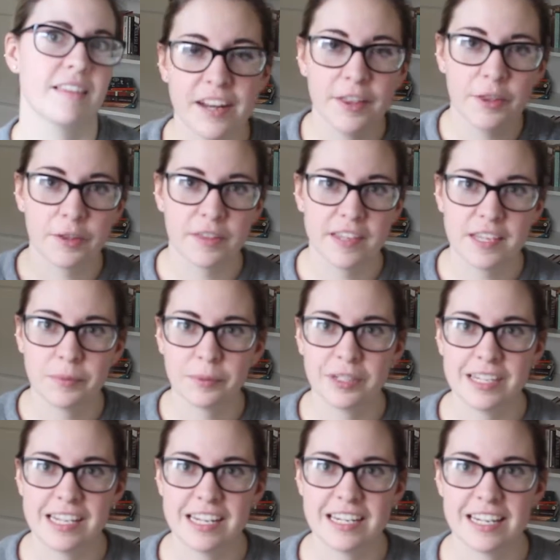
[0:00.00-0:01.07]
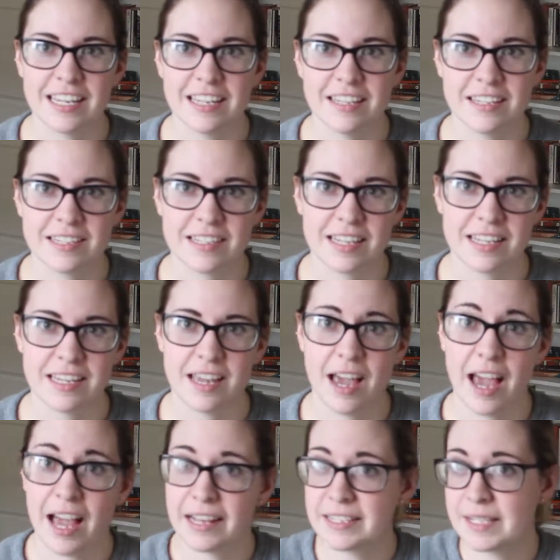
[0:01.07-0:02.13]
Another thing you will need is
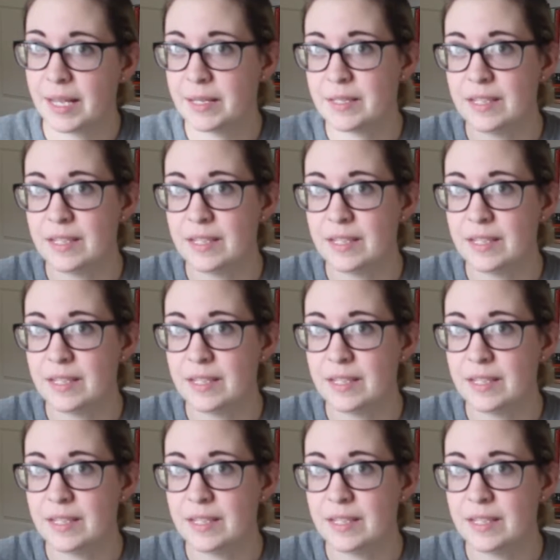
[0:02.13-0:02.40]
access